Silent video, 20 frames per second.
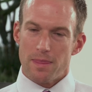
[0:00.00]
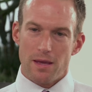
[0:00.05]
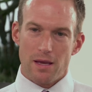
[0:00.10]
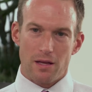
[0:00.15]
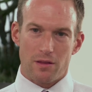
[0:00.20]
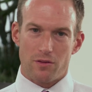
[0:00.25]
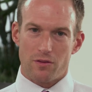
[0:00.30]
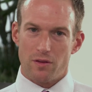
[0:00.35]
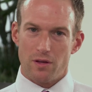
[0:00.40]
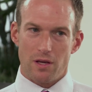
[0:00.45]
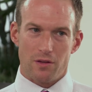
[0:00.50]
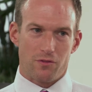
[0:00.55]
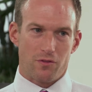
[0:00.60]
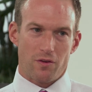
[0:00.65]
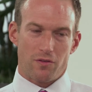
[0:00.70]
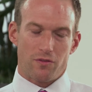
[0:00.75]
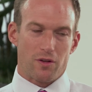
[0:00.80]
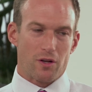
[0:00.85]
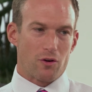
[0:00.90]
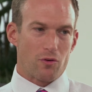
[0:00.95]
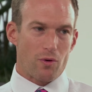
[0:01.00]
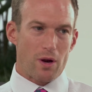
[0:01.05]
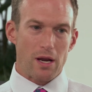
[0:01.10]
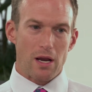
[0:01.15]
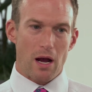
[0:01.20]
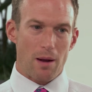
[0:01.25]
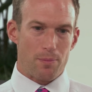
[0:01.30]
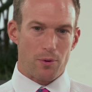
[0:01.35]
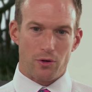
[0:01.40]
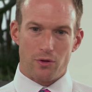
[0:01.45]
it's just a great
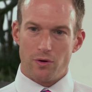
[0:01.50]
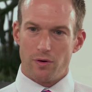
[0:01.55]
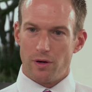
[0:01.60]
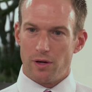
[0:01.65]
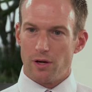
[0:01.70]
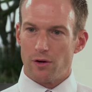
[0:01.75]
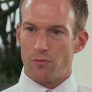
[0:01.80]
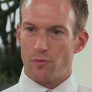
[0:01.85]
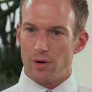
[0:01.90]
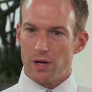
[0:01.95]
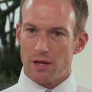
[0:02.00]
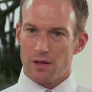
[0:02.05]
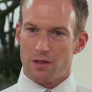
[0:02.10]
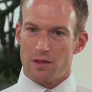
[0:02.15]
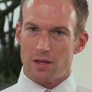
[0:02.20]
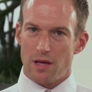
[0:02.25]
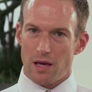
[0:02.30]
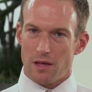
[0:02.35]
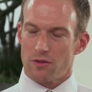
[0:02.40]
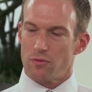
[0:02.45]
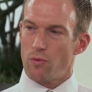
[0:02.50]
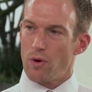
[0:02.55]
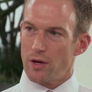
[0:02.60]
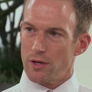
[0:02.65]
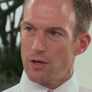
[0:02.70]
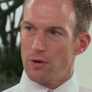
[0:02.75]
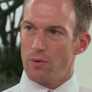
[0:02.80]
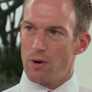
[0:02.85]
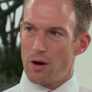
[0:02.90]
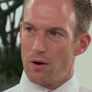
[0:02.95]
opportunity to reassess
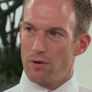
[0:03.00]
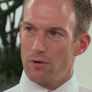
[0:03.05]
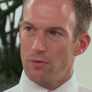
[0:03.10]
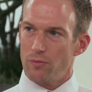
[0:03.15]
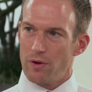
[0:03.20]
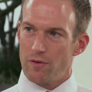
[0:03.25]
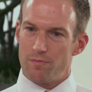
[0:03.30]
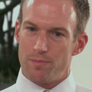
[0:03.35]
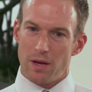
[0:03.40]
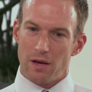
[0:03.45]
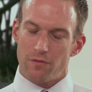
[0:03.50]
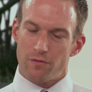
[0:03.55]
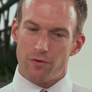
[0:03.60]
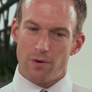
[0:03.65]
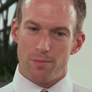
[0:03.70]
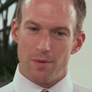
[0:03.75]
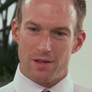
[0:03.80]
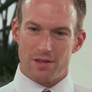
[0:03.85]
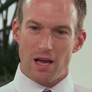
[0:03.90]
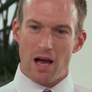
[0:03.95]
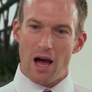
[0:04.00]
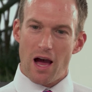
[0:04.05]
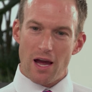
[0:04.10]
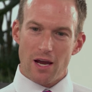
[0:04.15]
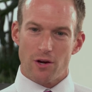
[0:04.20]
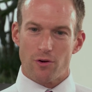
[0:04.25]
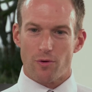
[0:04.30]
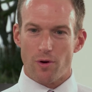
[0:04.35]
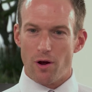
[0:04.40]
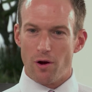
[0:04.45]
what you own. We've been from this
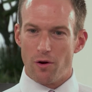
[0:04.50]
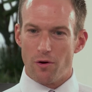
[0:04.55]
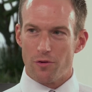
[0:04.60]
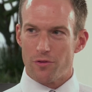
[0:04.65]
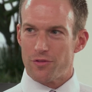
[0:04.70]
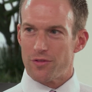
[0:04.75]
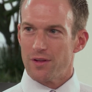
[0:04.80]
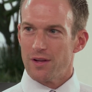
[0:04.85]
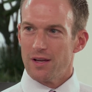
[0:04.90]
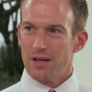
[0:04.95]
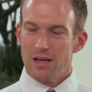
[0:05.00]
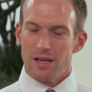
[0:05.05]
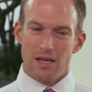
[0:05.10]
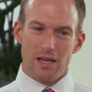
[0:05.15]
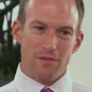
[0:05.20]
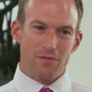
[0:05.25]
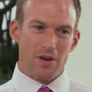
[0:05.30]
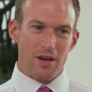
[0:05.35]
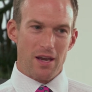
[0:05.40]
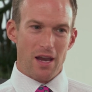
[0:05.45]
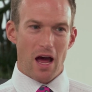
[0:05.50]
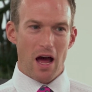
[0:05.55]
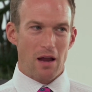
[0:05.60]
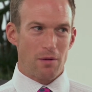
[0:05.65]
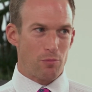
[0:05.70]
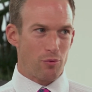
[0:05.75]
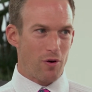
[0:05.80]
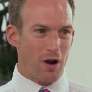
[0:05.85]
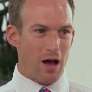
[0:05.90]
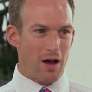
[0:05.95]
high growth, even
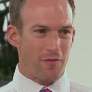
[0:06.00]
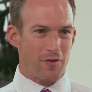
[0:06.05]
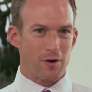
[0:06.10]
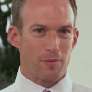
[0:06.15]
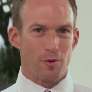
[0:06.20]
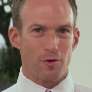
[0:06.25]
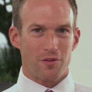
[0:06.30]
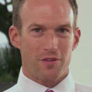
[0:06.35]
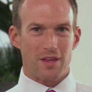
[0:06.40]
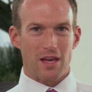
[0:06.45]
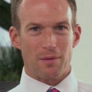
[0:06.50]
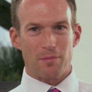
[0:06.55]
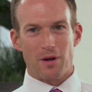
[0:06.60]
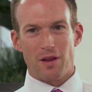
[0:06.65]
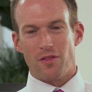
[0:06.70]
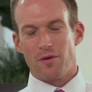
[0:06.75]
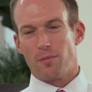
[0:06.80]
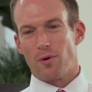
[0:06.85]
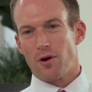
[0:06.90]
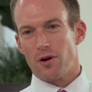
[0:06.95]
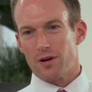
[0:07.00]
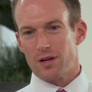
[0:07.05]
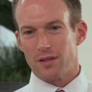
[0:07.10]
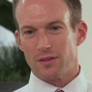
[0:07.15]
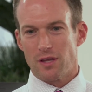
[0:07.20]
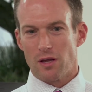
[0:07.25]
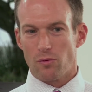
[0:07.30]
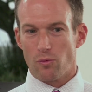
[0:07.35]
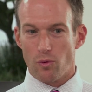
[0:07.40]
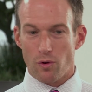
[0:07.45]
non-profitable segment of the
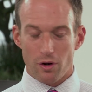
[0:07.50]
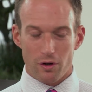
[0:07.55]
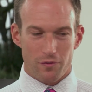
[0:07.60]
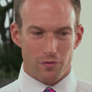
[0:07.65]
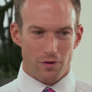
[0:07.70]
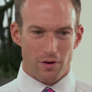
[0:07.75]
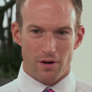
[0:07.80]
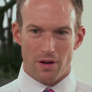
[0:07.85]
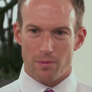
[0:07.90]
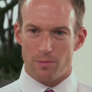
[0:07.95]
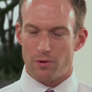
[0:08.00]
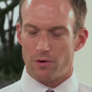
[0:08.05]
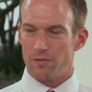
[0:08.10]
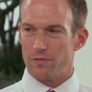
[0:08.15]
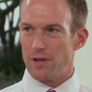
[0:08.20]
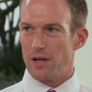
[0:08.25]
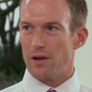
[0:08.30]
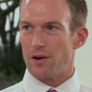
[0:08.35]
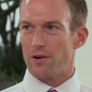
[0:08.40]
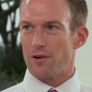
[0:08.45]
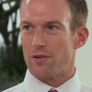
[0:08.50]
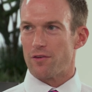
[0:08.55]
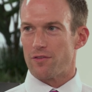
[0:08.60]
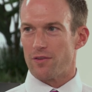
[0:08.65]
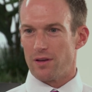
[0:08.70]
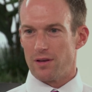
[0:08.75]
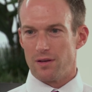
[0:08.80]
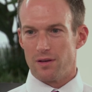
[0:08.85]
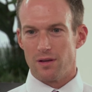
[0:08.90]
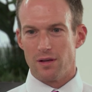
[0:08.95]
market that worked for a number of
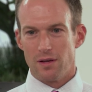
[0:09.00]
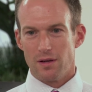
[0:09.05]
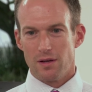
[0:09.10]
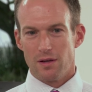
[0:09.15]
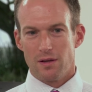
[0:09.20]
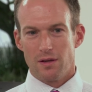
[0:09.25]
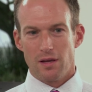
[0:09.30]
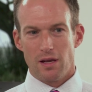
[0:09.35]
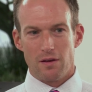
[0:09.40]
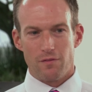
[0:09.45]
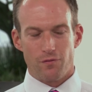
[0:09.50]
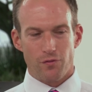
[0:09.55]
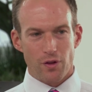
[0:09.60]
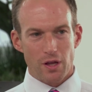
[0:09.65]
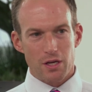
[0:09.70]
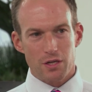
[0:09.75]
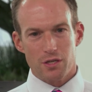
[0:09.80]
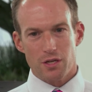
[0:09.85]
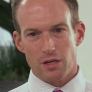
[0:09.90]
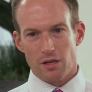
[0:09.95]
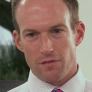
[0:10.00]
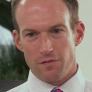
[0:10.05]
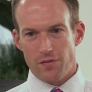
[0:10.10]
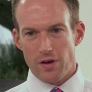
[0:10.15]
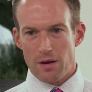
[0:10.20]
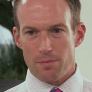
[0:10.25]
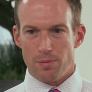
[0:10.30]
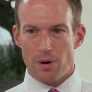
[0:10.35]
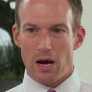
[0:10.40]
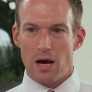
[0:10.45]
years, and inflation and
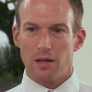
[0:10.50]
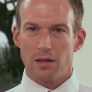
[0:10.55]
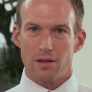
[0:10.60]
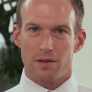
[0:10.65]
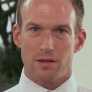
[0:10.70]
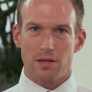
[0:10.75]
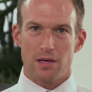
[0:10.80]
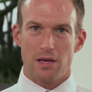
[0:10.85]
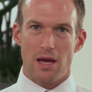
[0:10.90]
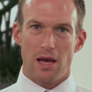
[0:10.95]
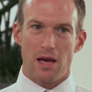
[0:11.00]
Fed policy